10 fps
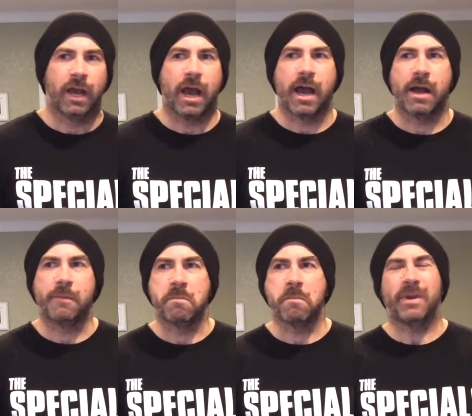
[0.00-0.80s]

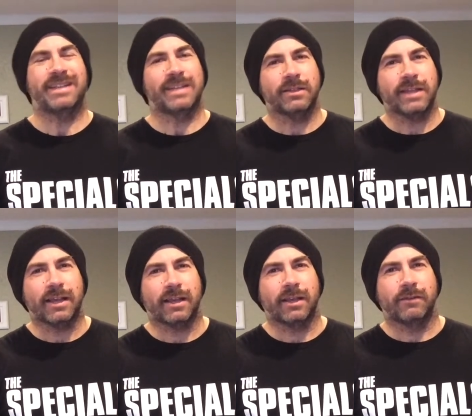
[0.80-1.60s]
um, but it sounds
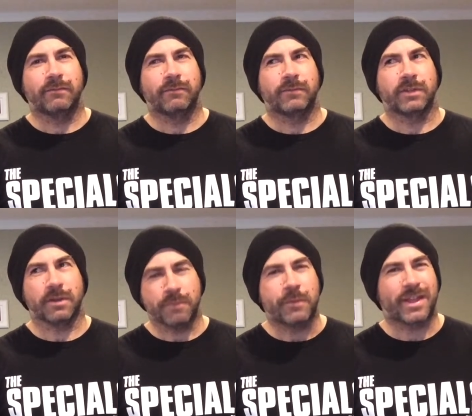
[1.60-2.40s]
like to
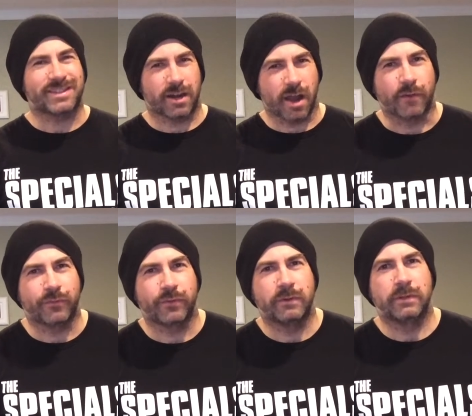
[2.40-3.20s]
some people that's not
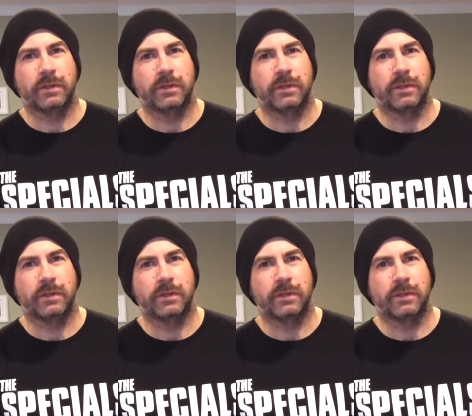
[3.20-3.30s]
enough.